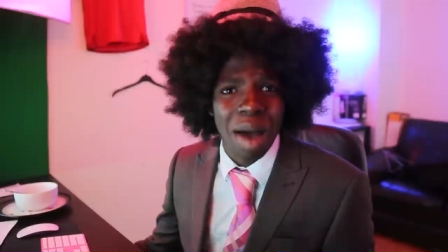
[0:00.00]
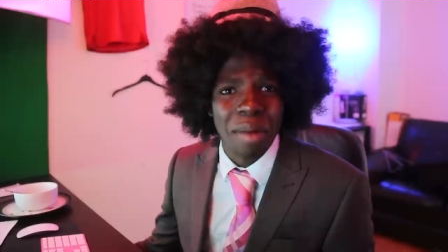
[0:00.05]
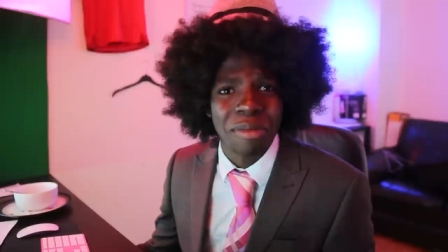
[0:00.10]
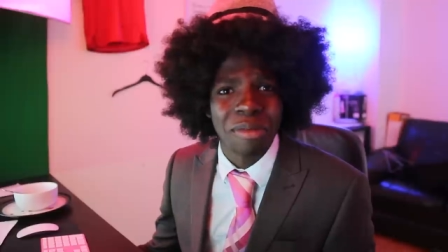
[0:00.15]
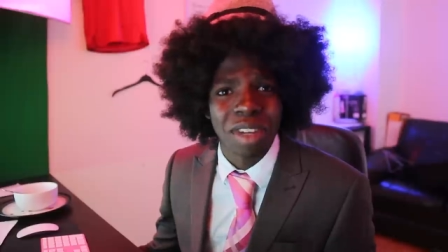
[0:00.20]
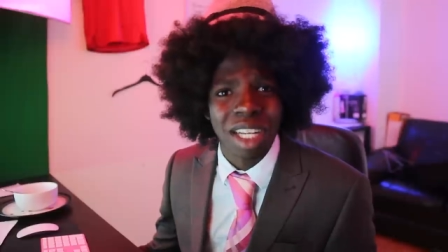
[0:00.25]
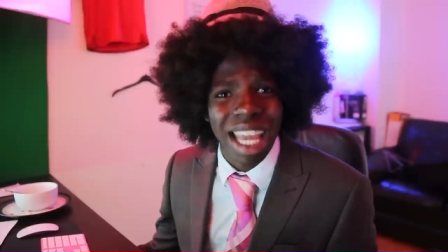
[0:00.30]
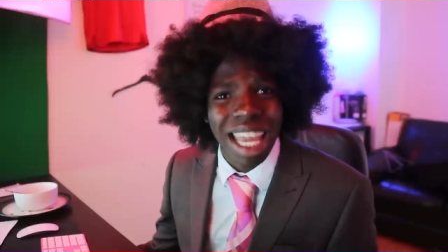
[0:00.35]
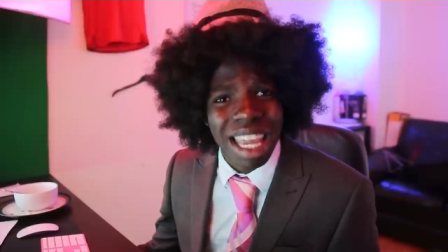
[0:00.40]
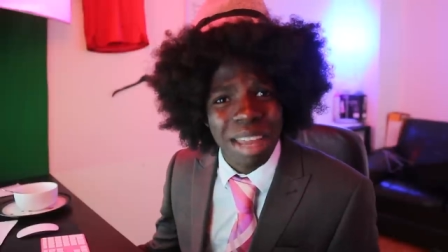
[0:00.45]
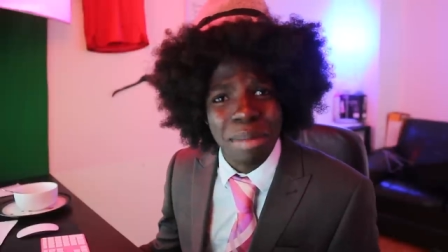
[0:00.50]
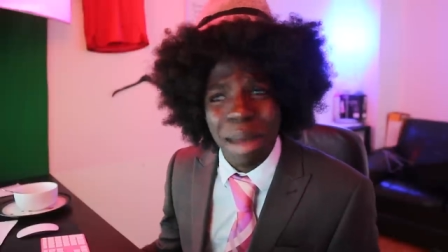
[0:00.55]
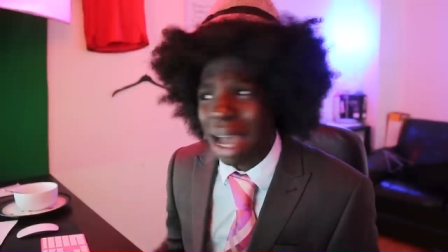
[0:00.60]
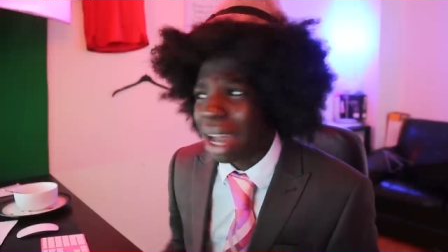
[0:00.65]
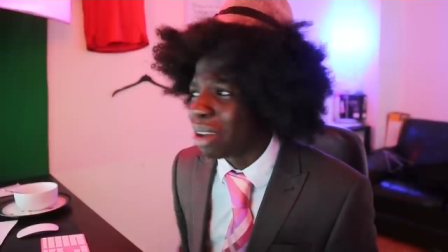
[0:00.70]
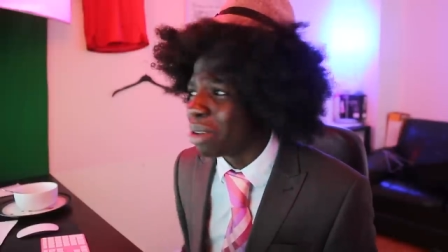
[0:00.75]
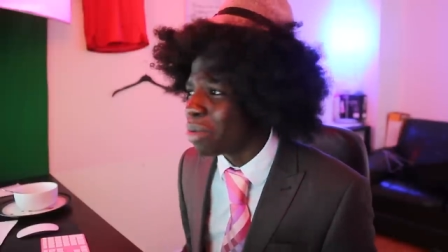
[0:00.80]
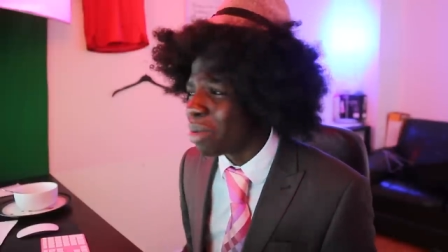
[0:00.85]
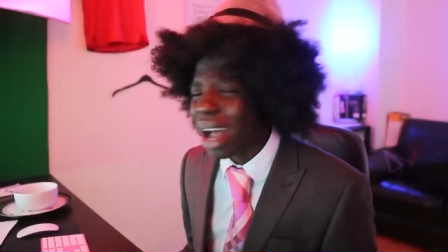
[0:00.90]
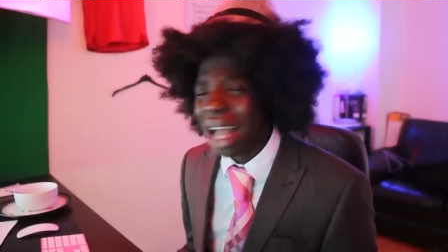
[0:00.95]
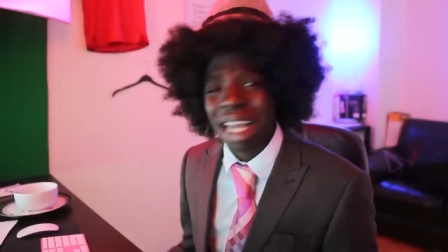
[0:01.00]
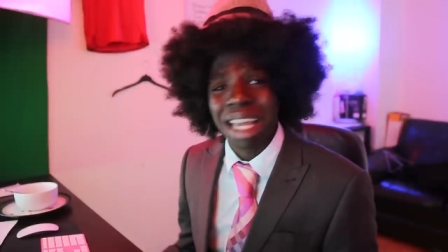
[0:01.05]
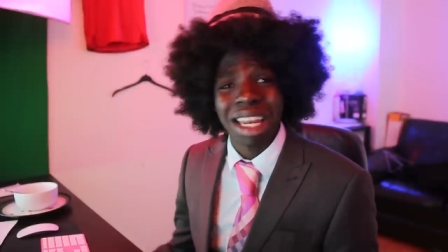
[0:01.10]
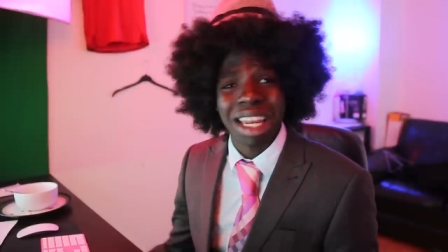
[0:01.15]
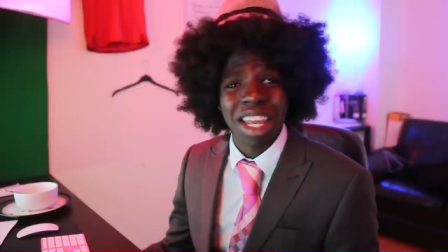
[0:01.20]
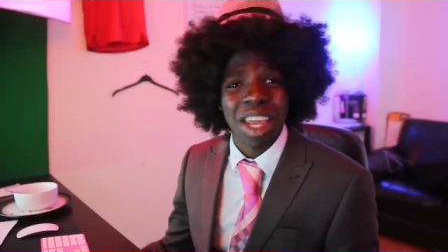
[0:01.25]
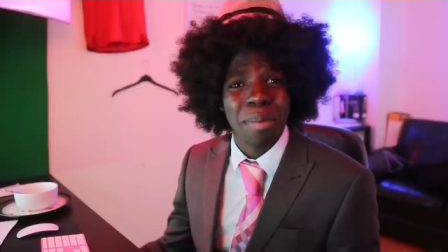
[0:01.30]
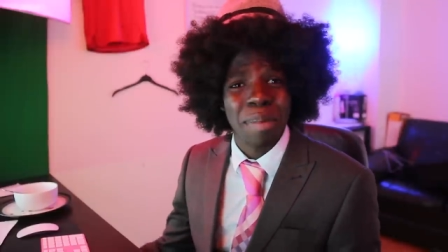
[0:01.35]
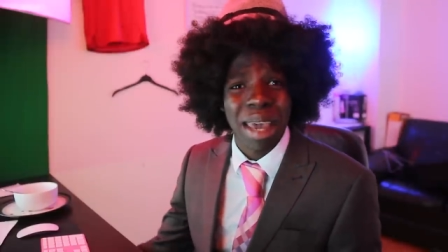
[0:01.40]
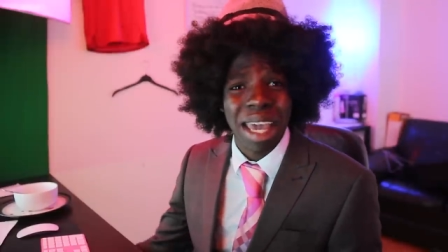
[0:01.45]
up for E-Man? Why
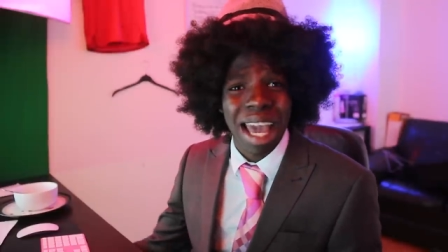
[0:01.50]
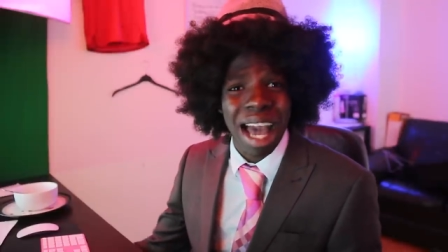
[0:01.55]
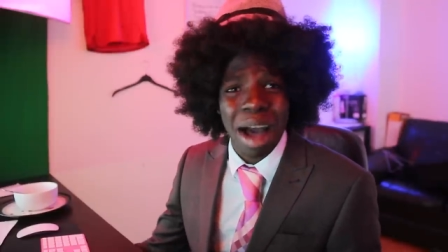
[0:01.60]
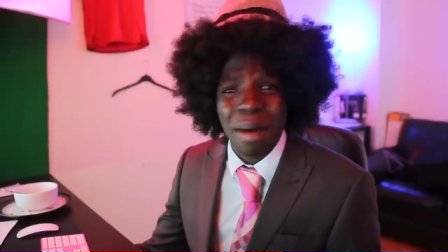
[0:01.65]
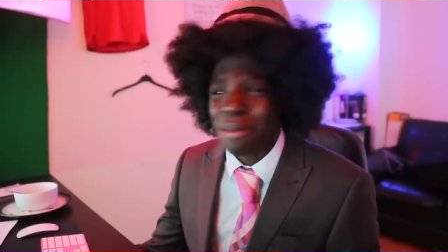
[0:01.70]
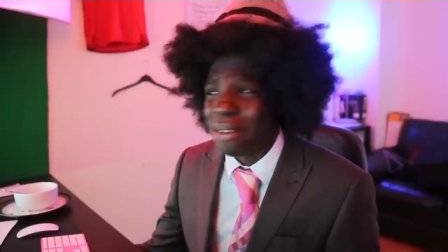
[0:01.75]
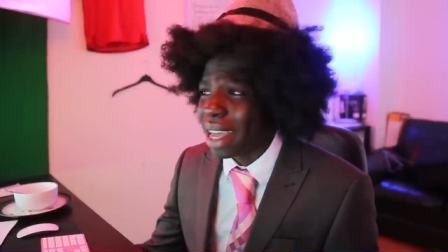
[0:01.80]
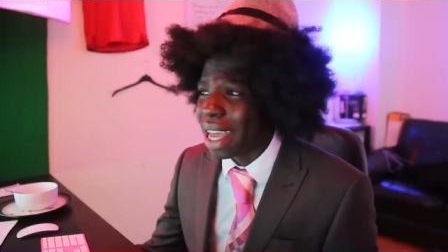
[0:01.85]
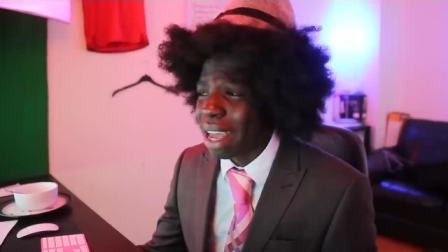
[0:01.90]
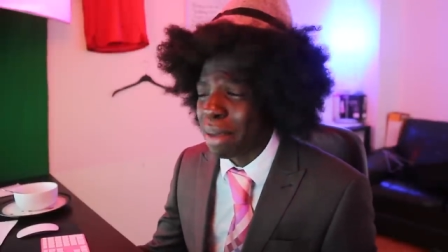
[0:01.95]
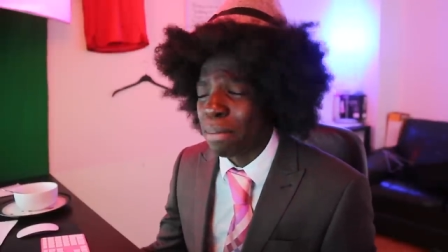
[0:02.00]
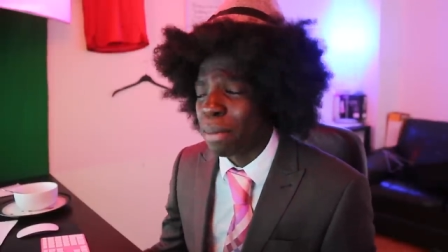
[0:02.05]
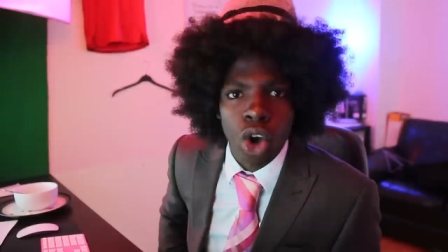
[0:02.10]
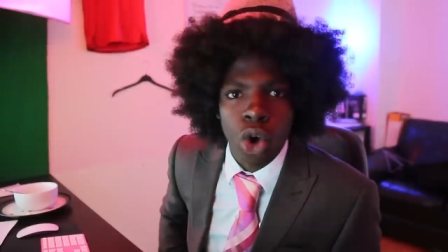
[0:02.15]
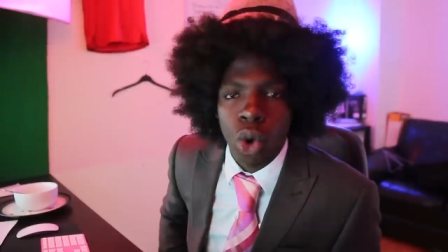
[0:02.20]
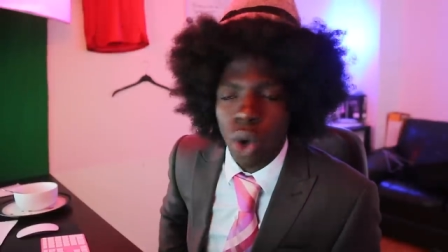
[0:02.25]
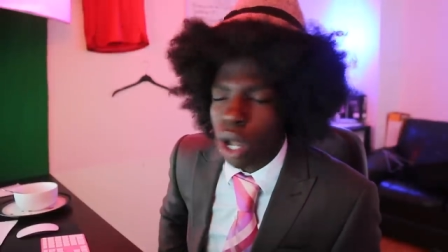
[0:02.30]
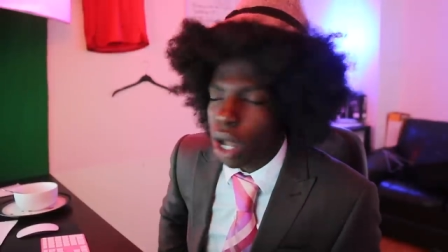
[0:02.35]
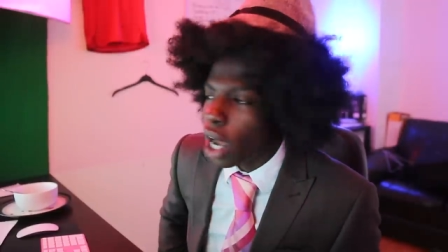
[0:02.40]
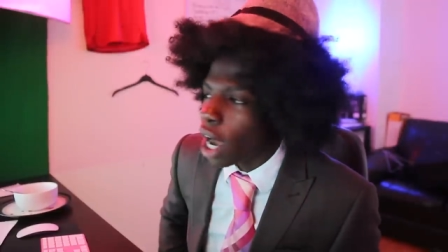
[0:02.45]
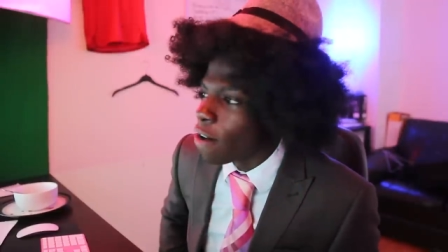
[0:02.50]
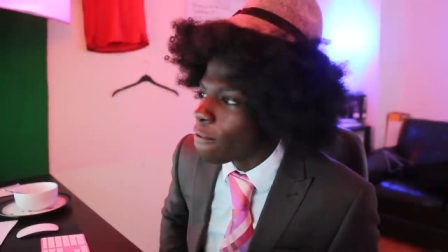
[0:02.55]
couldn't you pick it up for him? So,